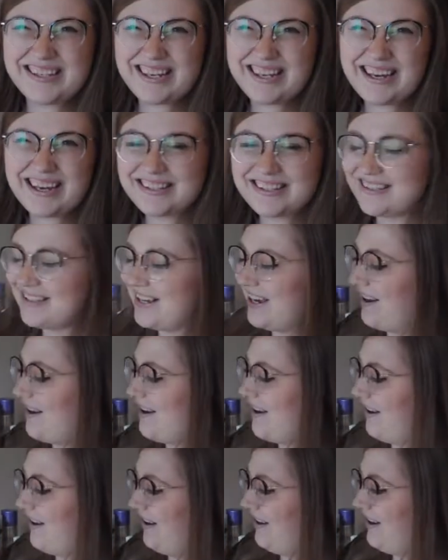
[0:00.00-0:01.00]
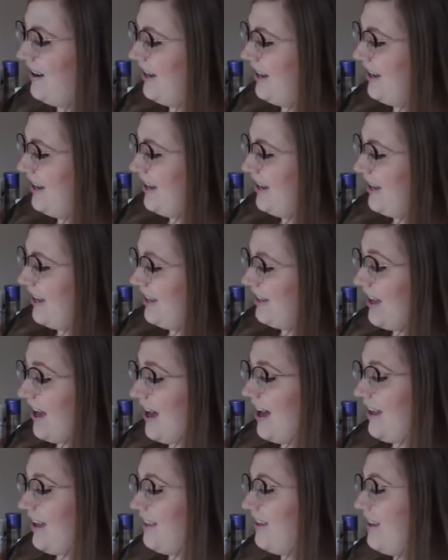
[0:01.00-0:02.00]
I guess they are,
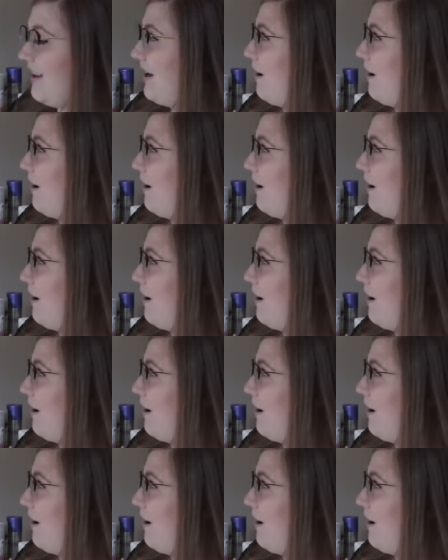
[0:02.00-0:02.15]
that I think